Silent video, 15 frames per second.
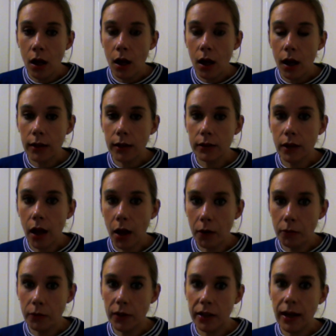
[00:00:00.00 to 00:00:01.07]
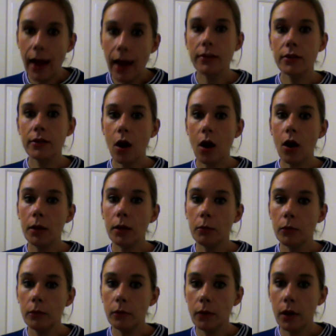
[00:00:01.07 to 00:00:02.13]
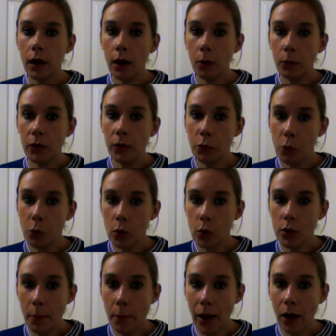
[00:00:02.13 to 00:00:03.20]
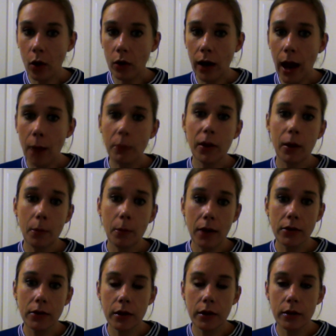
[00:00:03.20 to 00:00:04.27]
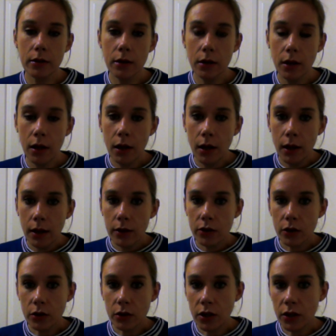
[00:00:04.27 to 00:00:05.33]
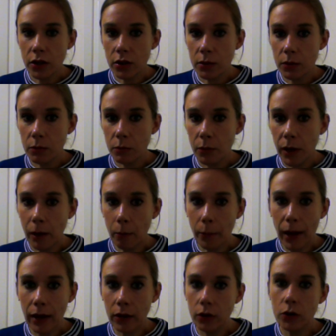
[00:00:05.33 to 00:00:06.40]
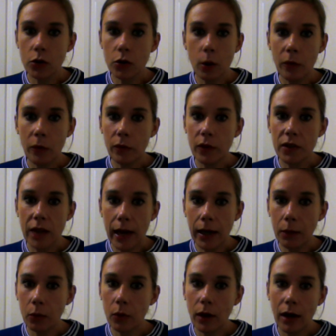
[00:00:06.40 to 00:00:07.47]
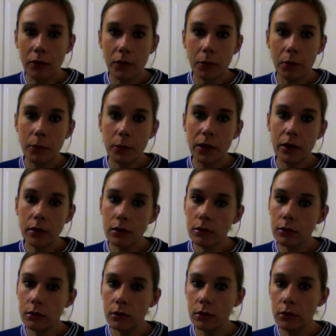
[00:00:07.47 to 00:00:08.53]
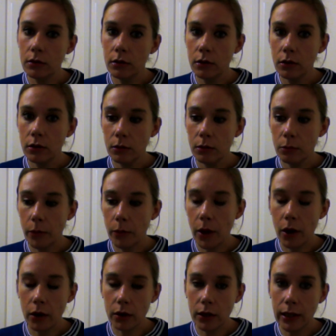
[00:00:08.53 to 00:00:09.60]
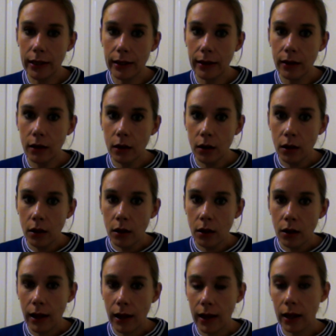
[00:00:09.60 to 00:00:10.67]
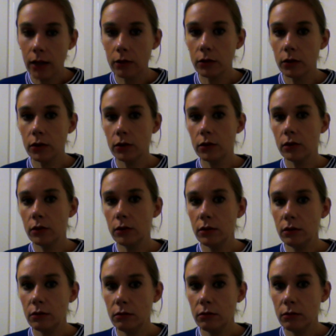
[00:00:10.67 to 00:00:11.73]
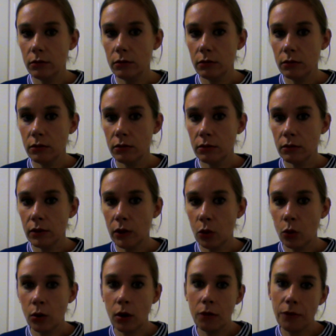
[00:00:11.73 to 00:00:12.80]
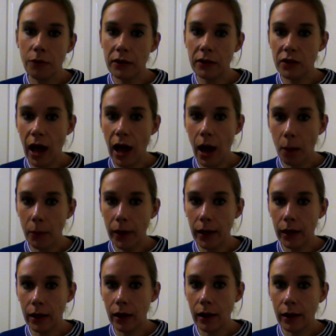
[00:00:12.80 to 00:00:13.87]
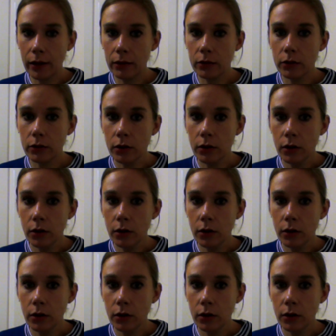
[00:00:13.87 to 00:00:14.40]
and hopefully next time I'll be reporting back on happier matters, such as being back at the top of the table, having beaten Burnley, and all our fans are happy, and